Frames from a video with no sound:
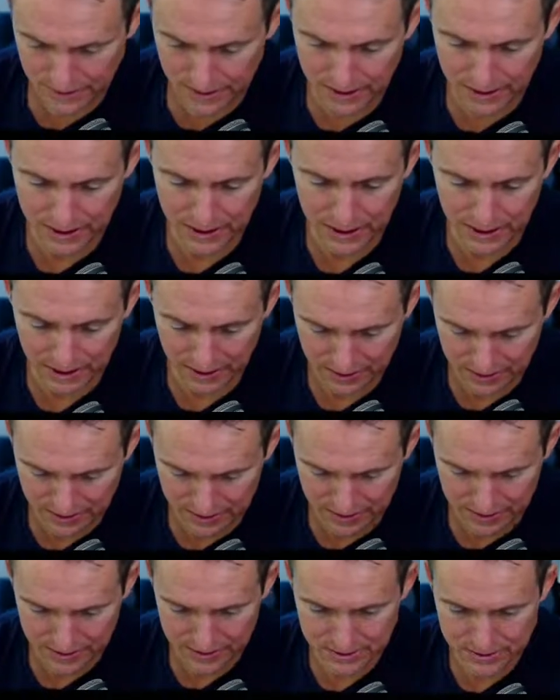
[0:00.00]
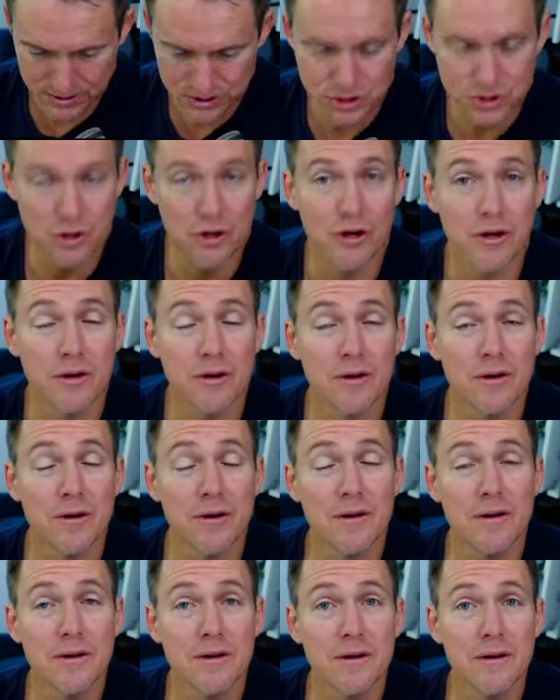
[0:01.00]
in certain
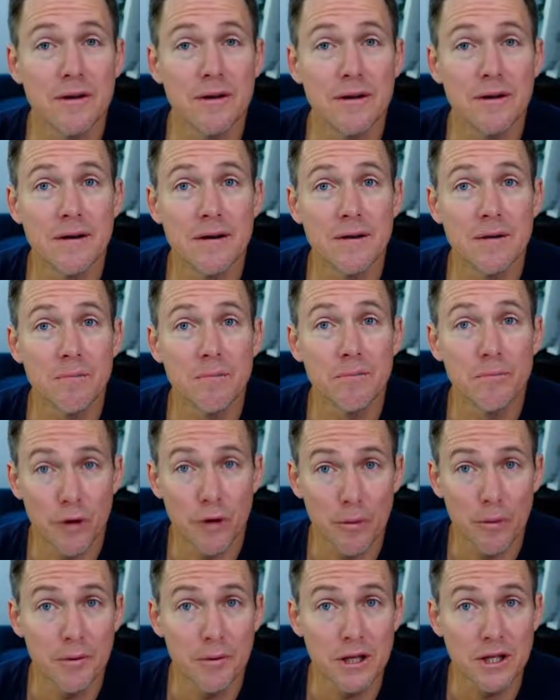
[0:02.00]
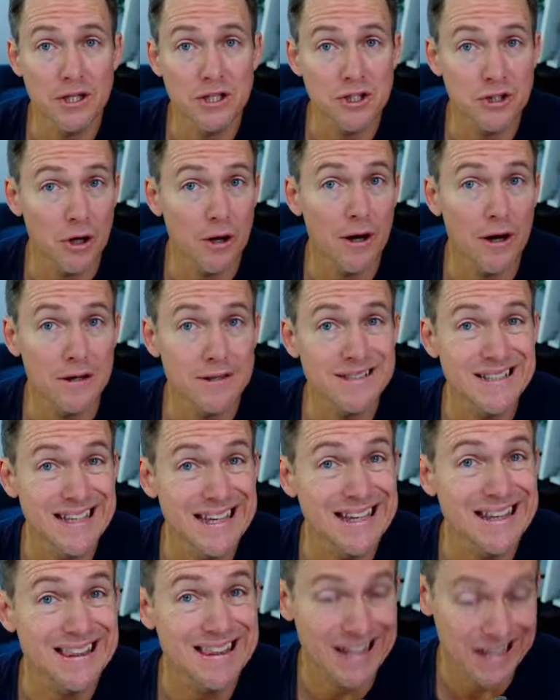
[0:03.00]
property styles
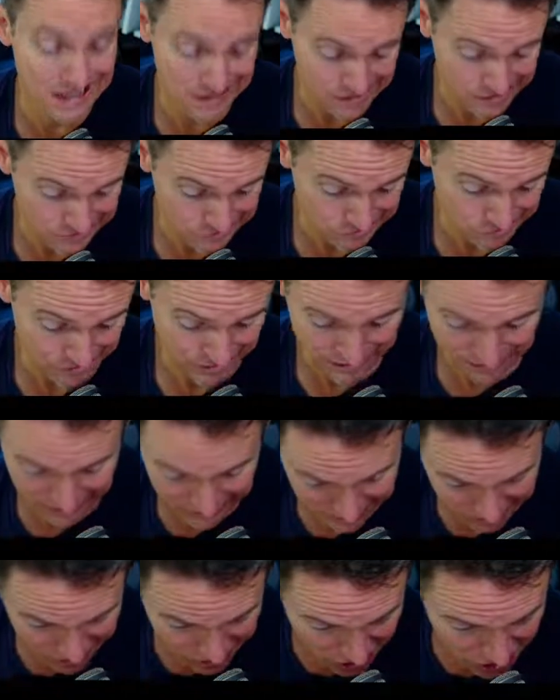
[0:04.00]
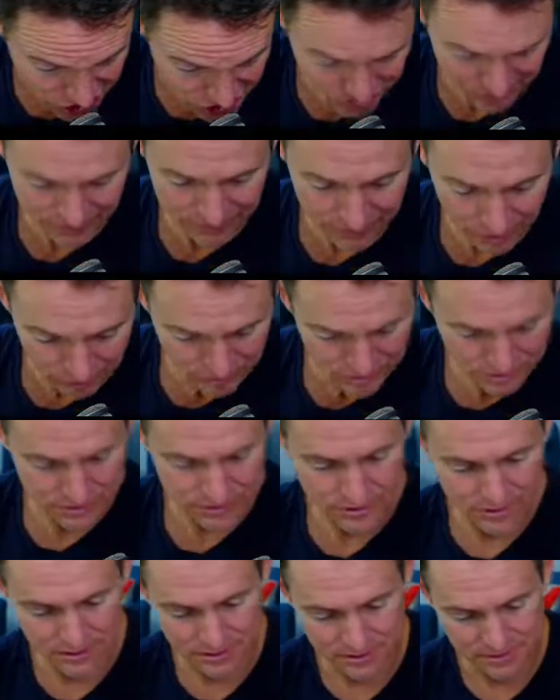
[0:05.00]
in the country, folks.
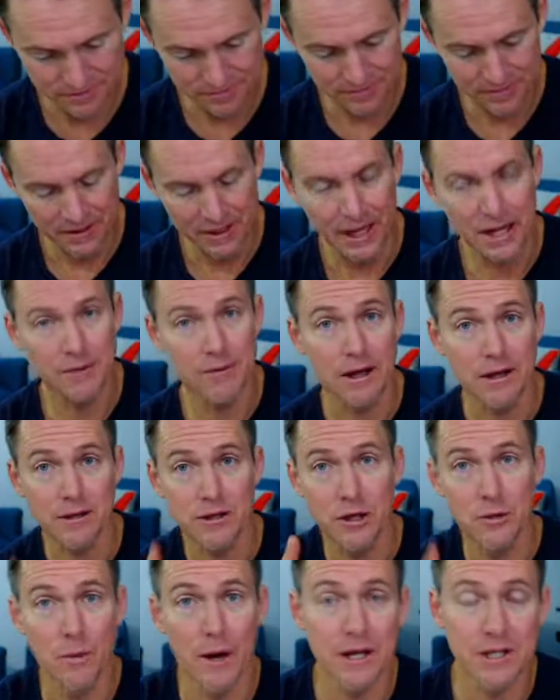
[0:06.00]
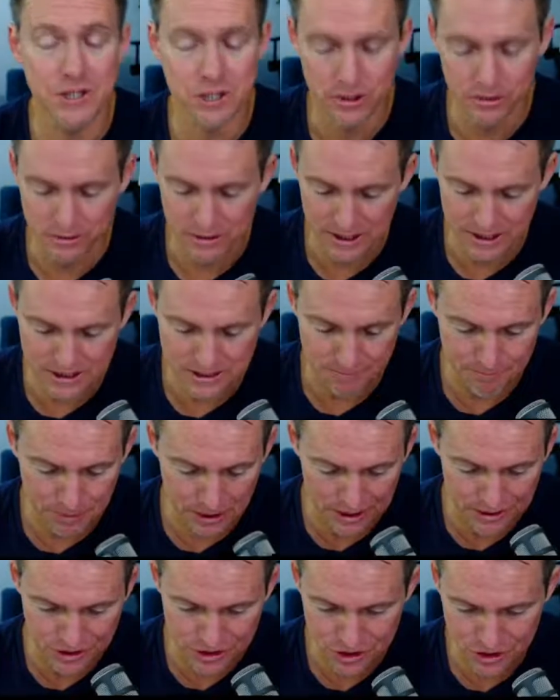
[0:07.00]
Anyway, you wait till there's
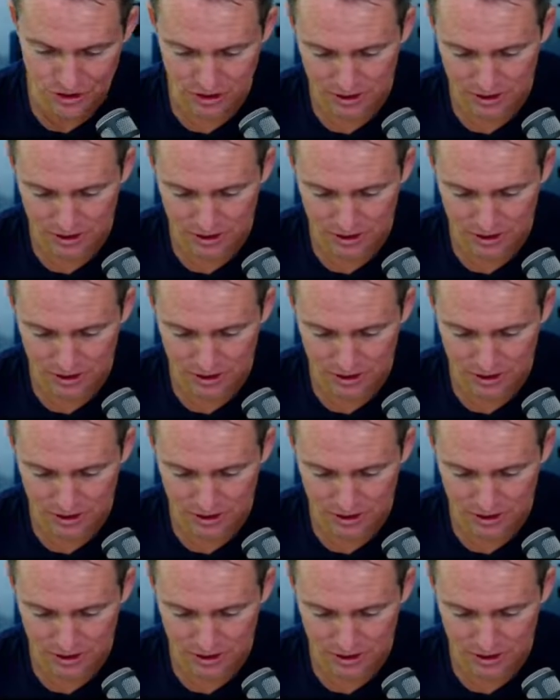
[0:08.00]
100